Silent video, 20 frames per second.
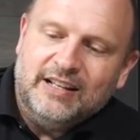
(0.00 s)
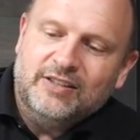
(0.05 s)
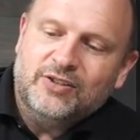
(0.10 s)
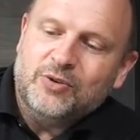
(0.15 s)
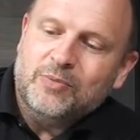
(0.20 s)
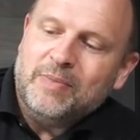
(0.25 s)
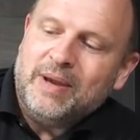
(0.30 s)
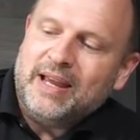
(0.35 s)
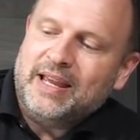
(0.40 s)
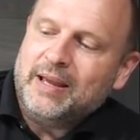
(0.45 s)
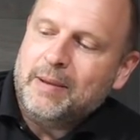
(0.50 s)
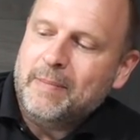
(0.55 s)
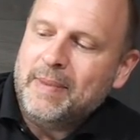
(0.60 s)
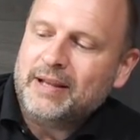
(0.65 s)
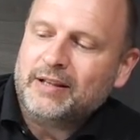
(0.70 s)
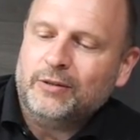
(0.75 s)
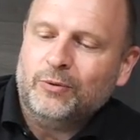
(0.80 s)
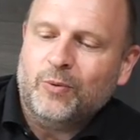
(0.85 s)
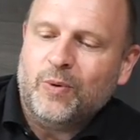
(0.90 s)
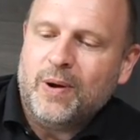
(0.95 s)
to make a
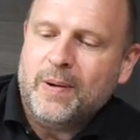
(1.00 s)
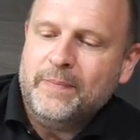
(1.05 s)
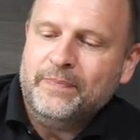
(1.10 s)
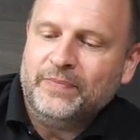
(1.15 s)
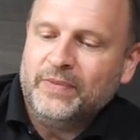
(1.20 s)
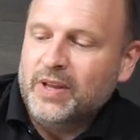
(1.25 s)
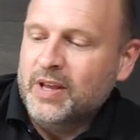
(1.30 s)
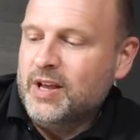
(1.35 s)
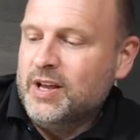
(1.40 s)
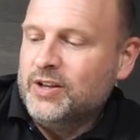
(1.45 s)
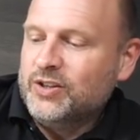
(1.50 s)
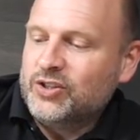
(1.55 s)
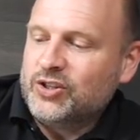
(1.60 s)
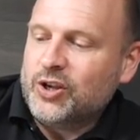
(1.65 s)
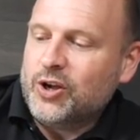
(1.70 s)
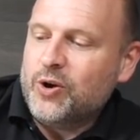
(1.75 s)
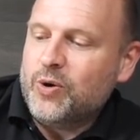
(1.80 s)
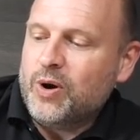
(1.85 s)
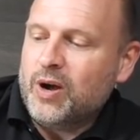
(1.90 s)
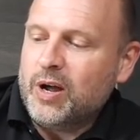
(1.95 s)
metal one.
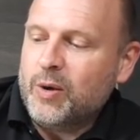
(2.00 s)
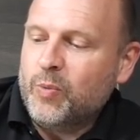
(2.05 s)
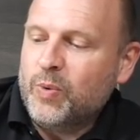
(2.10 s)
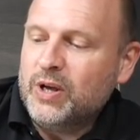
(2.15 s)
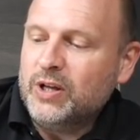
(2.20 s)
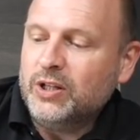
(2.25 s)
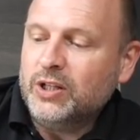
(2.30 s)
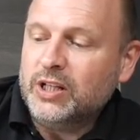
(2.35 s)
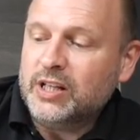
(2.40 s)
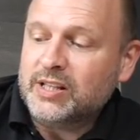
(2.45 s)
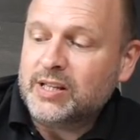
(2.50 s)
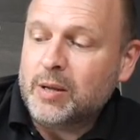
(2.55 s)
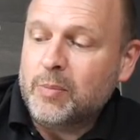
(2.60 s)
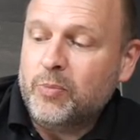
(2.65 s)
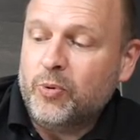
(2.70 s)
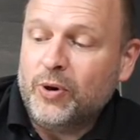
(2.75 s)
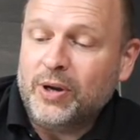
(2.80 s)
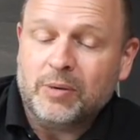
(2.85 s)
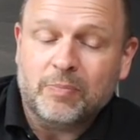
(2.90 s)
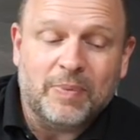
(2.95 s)
So I will at some
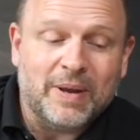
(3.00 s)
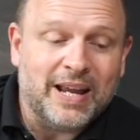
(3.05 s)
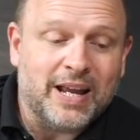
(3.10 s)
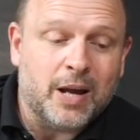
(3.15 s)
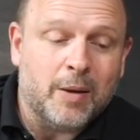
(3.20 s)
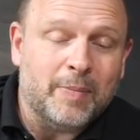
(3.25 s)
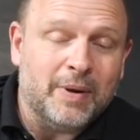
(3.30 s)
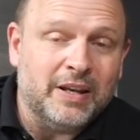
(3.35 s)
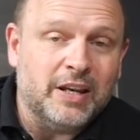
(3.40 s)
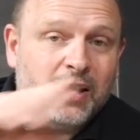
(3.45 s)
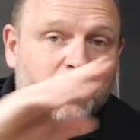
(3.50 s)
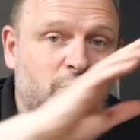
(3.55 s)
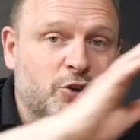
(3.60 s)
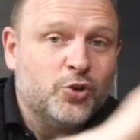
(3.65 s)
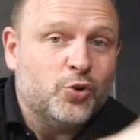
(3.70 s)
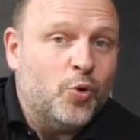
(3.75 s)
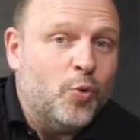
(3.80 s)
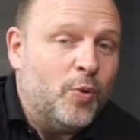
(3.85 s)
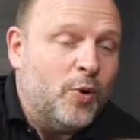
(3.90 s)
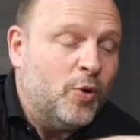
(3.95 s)
point pick up another
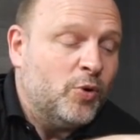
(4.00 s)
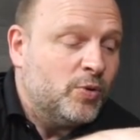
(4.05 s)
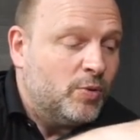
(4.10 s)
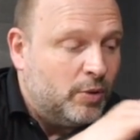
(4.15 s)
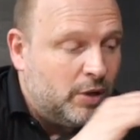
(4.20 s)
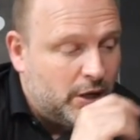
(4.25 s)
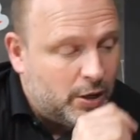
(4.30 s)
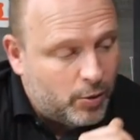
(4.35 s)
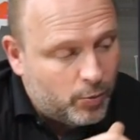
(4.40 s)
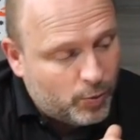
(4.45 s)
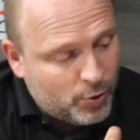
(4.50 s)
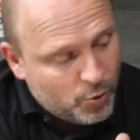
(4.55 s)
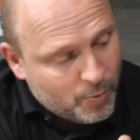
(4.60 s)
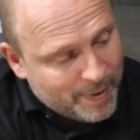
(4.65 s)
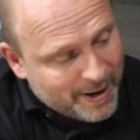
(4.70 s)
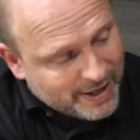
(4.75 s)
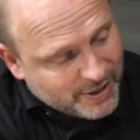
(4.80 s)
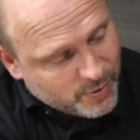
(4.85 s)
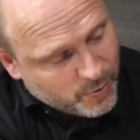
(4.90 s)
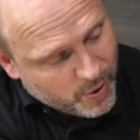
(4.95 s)
short wheel, uh,
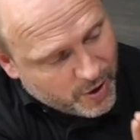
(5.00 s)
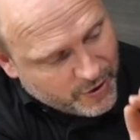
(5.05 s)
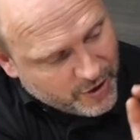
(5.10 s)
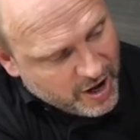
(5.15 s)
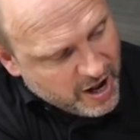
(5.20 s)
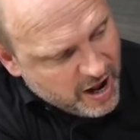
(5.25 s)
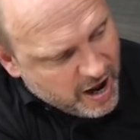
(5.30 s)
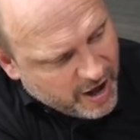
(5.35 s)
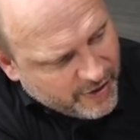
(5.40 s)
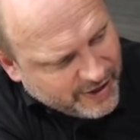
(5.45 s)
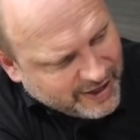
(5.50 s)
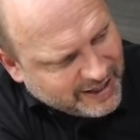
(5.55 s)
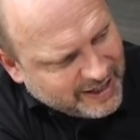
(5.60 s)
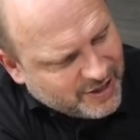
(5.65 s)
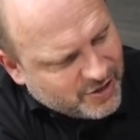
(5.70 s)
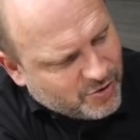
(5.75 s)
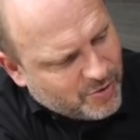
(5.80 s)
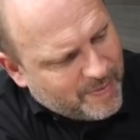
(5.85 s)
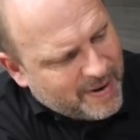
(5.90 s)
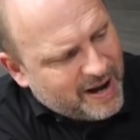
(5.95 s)
wheelbase one. I think
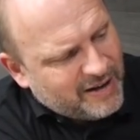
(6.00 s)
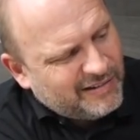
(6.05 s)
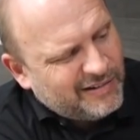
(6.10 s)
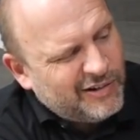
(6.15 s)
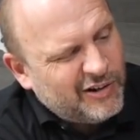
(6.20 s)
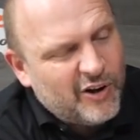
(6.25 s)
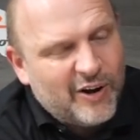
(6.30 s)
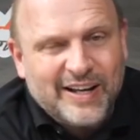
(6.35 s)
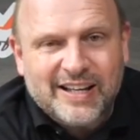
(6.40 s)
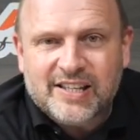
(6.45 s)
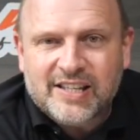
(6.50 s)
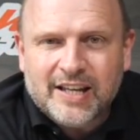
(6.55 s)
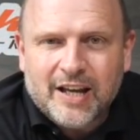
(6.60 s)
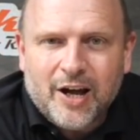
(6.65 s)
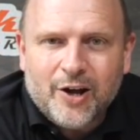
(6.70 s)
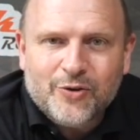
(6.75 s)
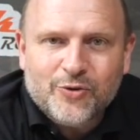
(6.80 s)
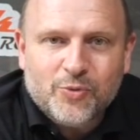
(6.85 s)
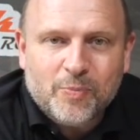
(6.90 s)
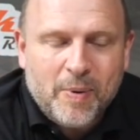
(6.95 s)
these are about ninety, a
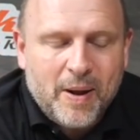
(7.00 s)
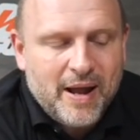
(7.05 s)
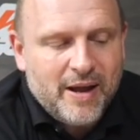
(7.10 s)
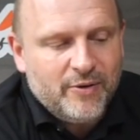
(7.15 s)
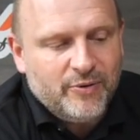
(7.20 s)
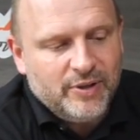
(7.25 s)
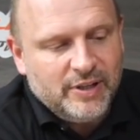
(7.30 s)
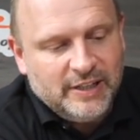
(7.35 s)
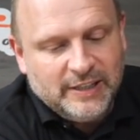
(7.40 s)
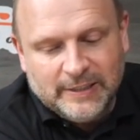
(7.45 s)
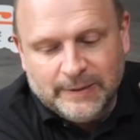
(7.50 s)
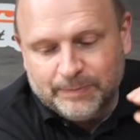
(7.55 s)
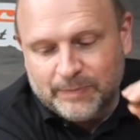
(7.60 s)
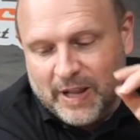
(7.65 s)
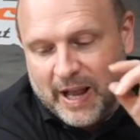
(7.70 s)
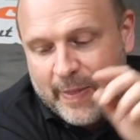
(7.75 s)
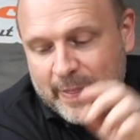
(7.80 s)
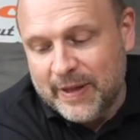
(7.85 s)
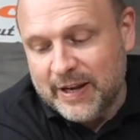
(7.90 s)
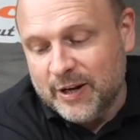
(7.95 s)
hundred pound.
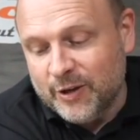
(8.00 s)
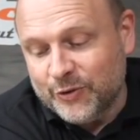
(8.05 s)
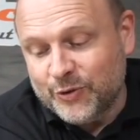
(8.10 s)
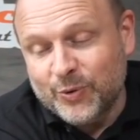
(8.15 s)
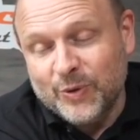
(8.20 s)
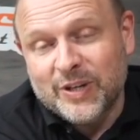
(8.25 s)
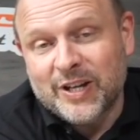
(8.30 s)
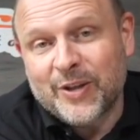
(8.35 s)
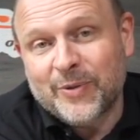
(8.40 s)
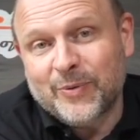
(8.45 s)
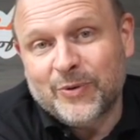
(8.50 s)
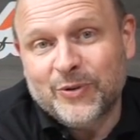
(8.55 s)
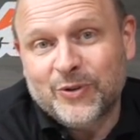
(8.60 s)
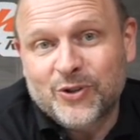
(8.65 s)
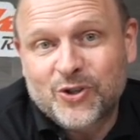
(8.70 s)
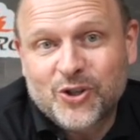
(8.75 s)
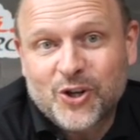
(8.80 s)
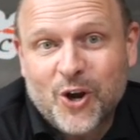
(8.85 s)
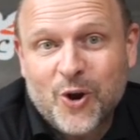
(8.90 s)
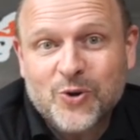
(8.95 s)
And then I'll do another one on
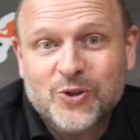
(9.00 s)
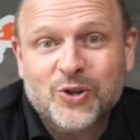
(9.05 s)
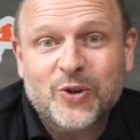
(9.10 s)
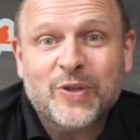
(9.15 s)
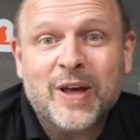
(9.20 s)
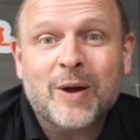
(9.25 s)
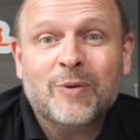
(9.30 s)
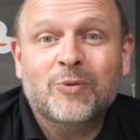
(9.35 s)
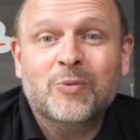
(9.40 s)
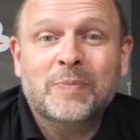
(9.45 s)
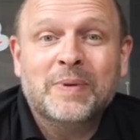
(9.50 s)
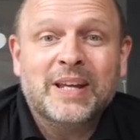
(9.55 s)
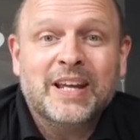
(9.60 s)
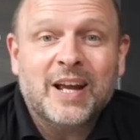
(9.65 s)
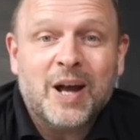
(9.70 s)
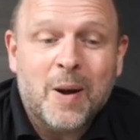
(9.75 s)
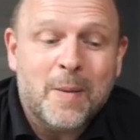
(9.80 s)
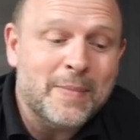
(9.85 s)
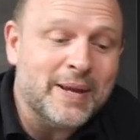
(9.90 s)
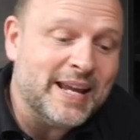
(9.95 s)
the show. So that will be
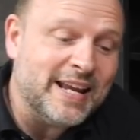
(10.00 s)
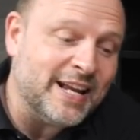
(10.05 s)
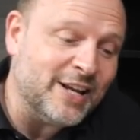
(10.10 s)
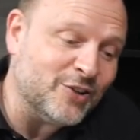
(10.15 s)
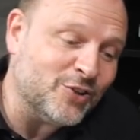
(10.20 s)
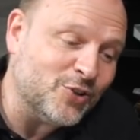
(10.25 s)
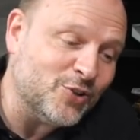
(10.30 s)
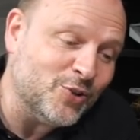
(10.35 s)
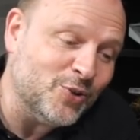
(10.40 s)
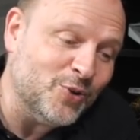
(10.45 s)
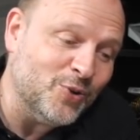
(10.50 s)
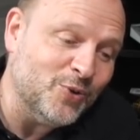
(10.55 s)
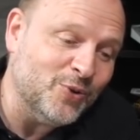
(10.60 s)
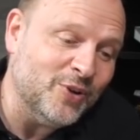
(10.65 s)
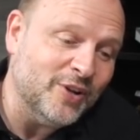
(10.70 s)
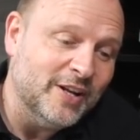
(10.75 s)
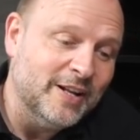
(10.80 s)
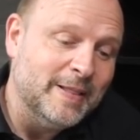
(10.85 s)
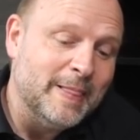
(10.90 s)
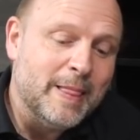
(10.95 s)
coming
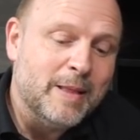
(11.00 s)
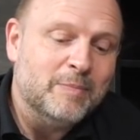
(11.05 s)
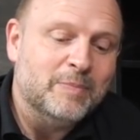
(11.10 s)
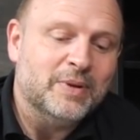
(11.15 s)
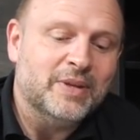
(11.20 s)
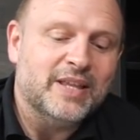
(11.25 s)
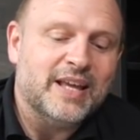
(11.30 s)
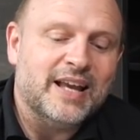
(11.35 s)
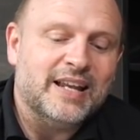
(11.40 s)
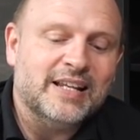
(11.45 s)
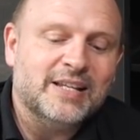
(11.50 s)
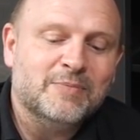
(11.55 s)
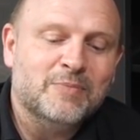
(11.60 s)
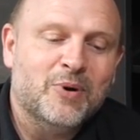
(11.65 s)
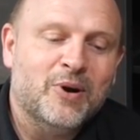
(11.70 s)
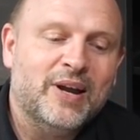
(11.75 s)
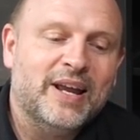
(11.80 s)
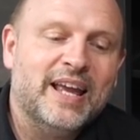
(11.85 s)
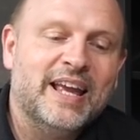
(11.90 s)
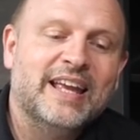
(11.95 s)
soon. But that is
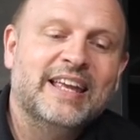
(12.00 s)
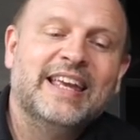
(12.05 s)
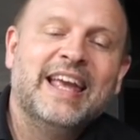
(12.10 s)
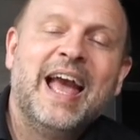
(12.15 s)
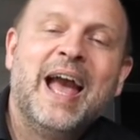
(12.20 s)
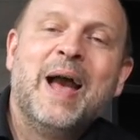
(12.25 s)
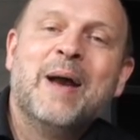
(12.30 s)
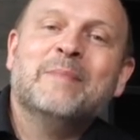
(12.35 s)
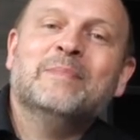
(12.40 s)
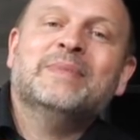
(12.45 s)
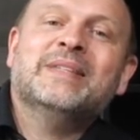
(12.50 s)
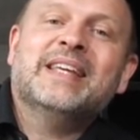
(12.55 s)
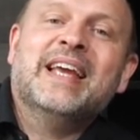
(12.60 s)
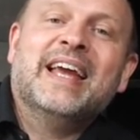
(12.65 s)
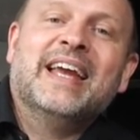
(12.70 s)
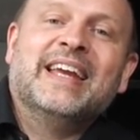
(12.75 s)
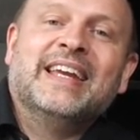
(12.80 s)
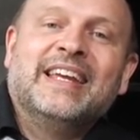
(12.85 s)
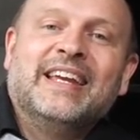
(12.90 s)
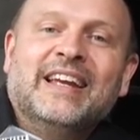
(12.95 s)
my
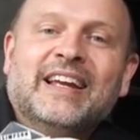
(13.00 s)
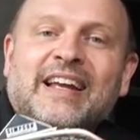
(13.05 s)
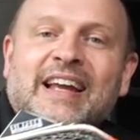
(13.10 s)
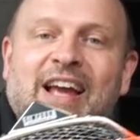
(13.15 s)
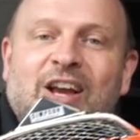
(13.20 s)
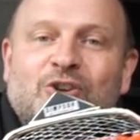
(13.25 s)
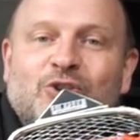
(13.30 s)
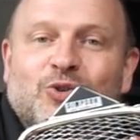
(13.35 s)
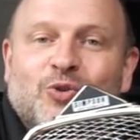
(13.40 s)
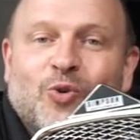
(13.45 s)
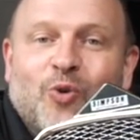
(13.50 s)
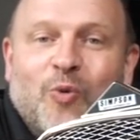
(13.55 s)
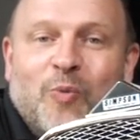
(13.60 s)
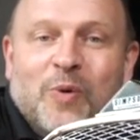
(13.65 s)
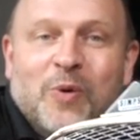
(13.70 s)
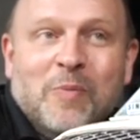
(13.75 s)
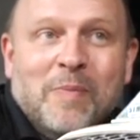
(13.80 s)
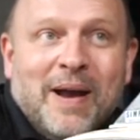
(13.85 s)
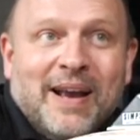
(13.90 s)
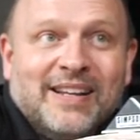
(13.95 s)
Kamtec short
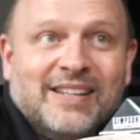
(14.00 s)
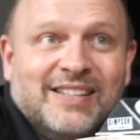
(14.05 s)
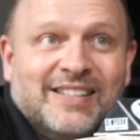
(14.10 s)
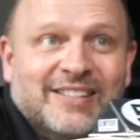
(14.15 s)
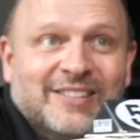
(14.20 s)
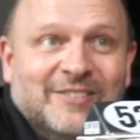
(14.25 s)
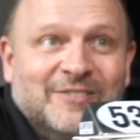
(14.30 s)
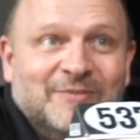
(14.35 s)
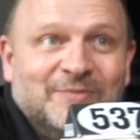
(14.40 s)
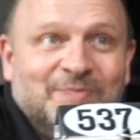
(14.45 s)
wheelbase.